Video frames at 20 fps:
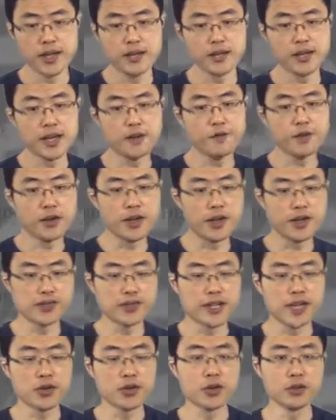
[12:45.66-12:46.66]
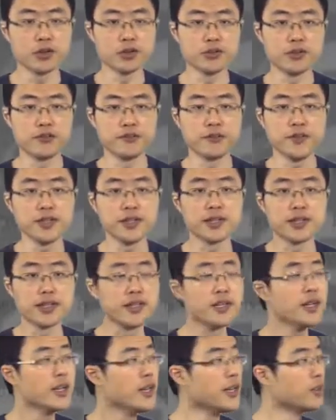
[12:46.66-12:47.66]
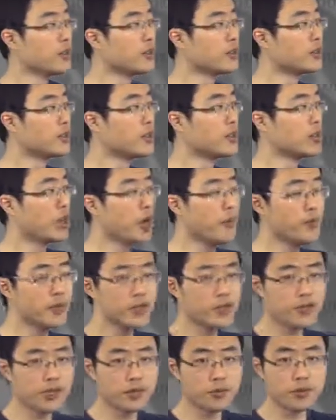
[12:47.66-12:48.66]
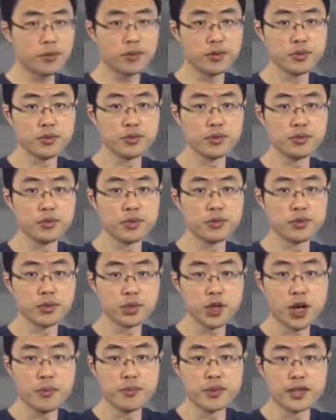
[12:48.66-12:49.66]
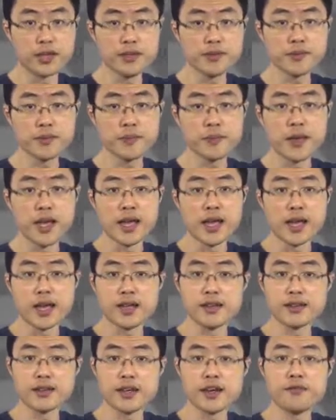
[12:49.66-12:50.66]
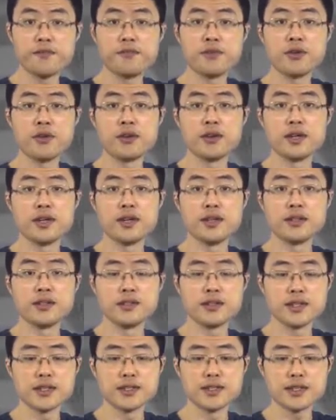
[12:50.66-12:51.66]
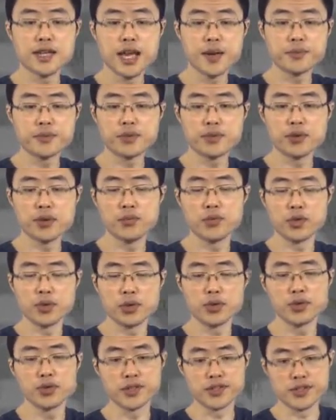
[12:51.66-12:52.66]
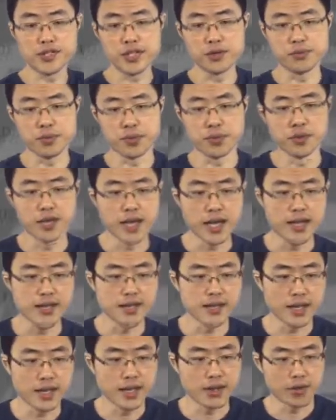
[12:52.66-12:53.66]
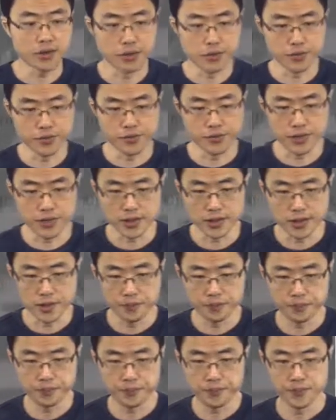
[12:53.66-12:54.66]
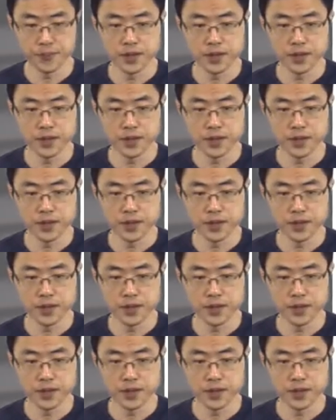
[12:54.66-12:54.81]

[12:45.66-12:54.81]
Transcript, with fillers: And therefore, as n goes to infinity, the denominator will, will, will dominant, and therefore this epsilon will go to zero as n goes to infinity.